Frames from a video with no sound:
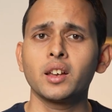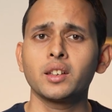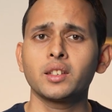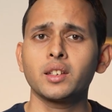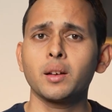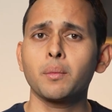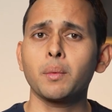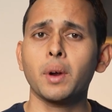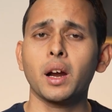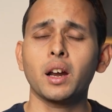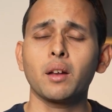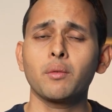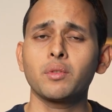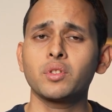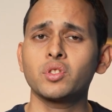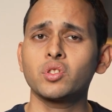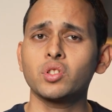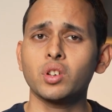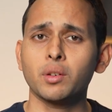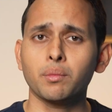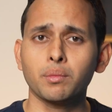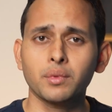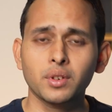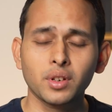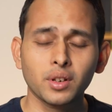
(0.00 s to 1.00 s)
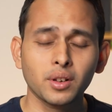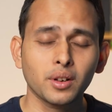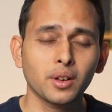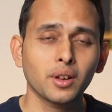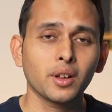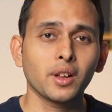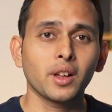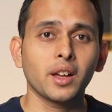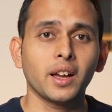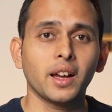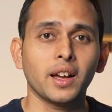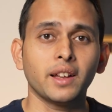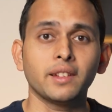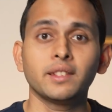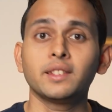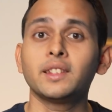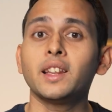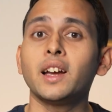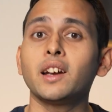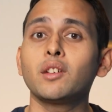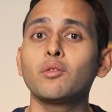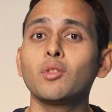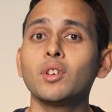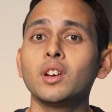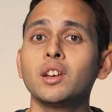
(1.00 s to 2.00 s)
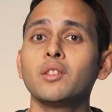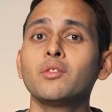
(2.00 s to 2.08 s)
some kind of shift, and that will